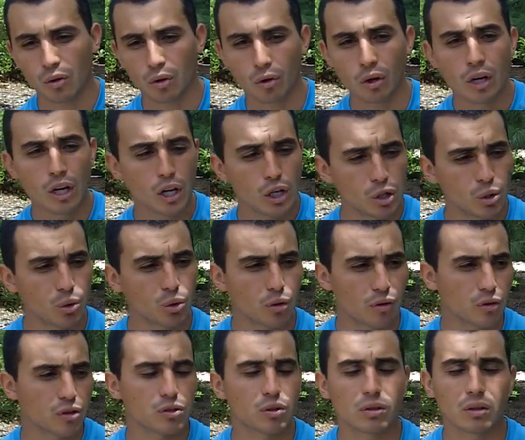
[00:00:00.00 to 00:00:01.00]
or
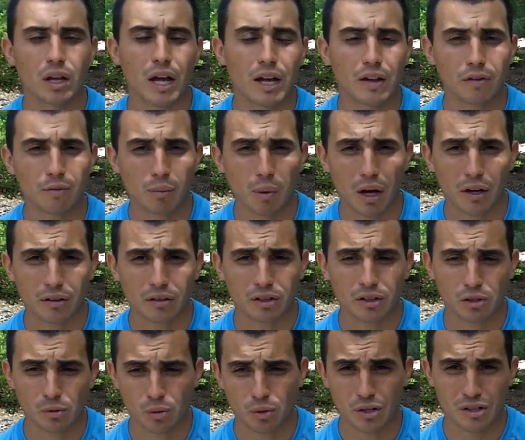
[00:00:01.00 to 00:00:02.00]
universal life
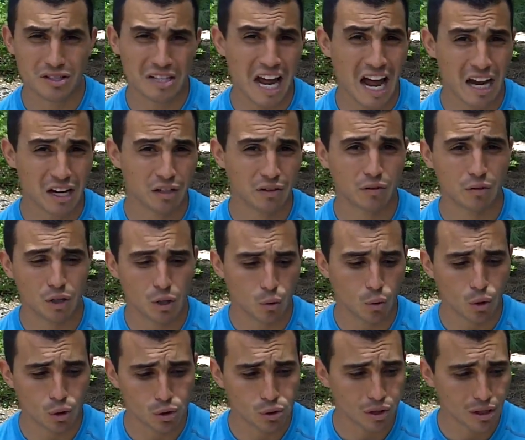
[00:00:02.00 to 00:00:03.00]
policies where it's tax free,
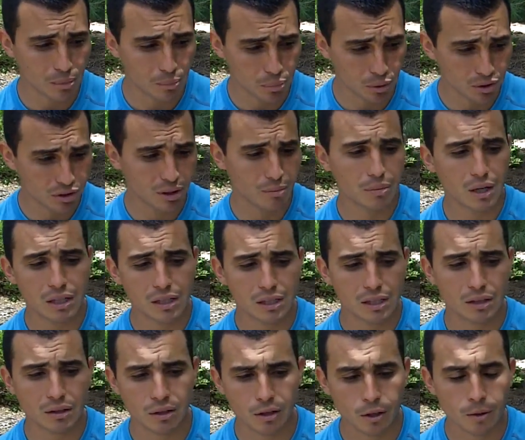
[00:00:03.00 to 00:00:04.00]
where you can put the
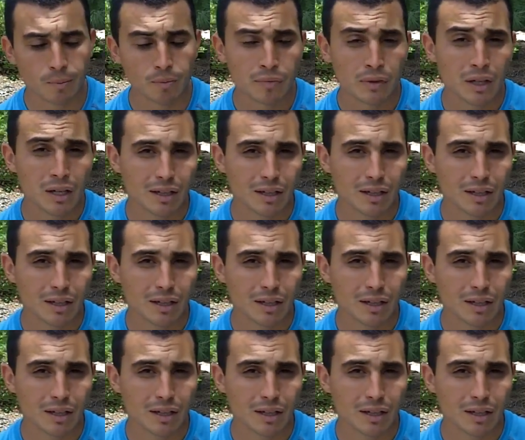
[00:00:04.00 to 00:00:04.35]
money in there,